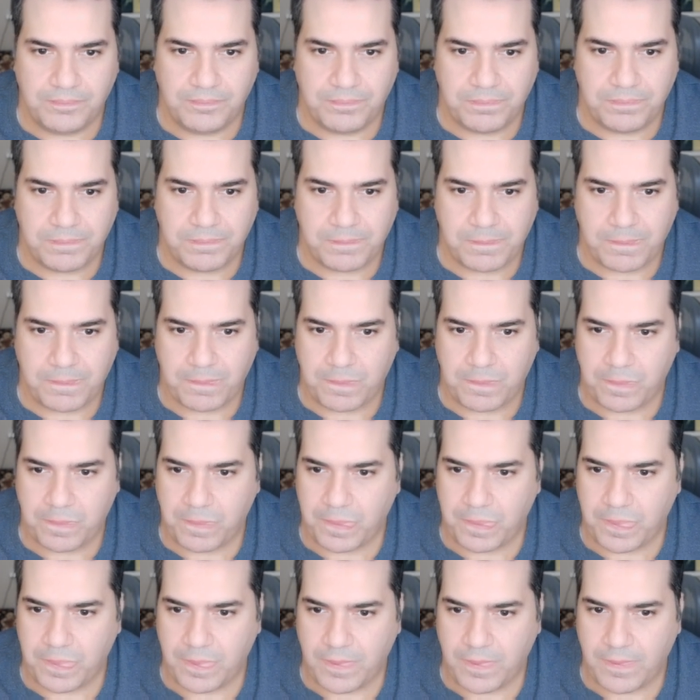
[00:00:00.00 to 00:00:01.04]

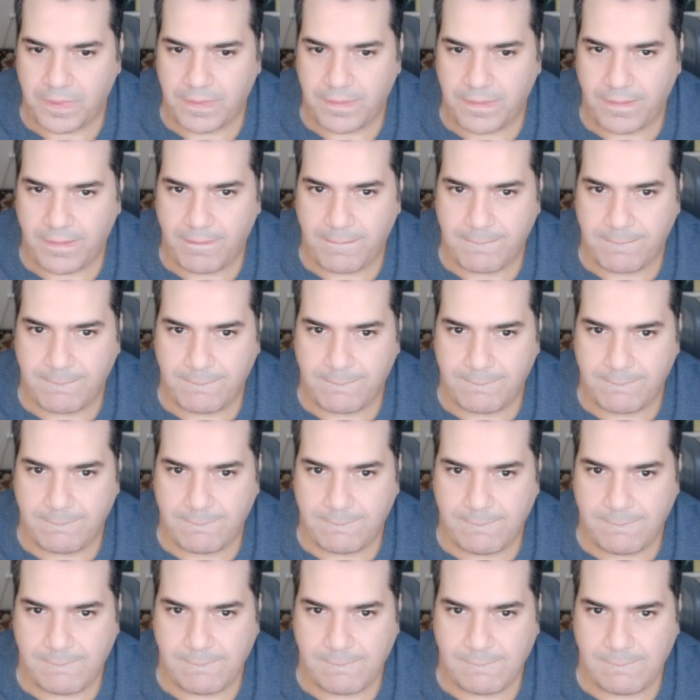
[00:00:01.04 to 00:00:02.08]

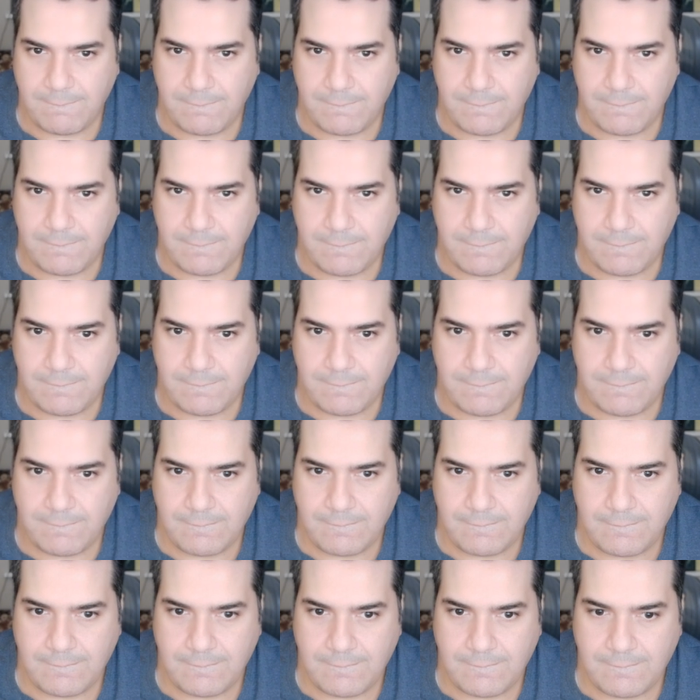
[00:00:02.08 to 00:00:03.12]

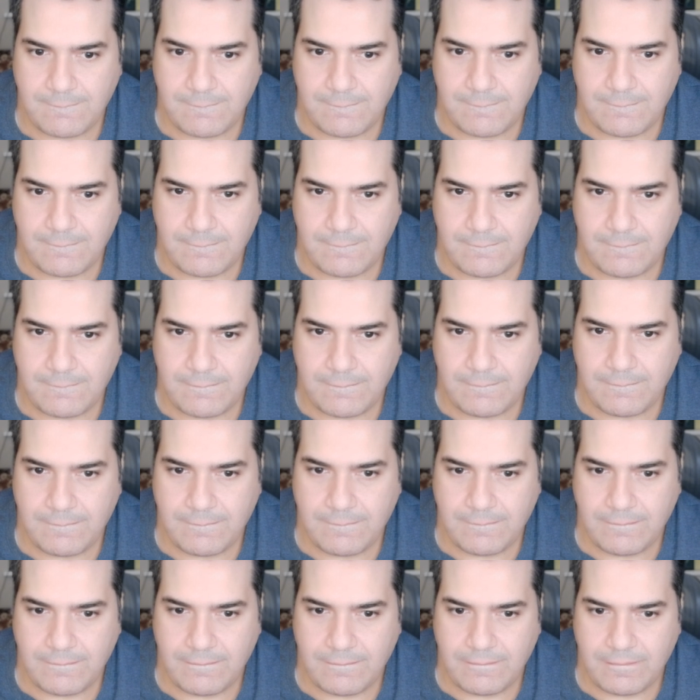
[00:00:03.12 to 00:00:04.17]

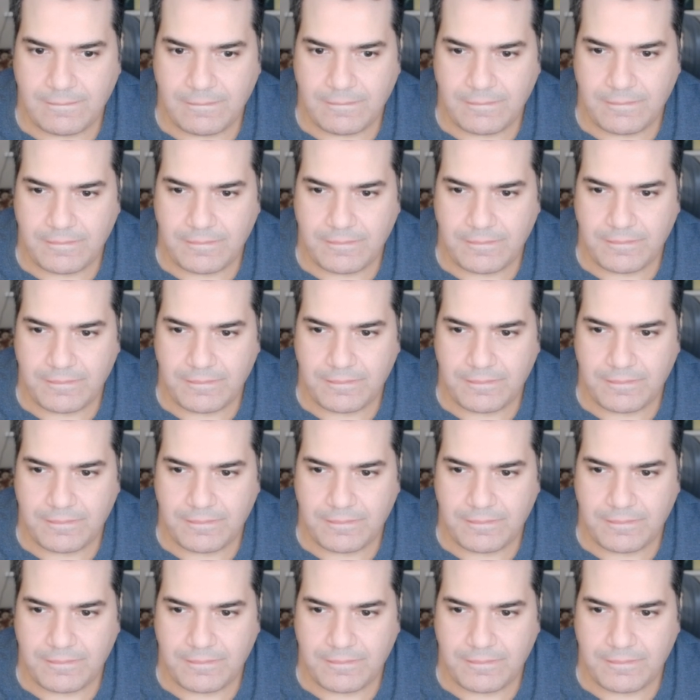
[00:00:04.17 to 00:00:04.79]
Nothing is said.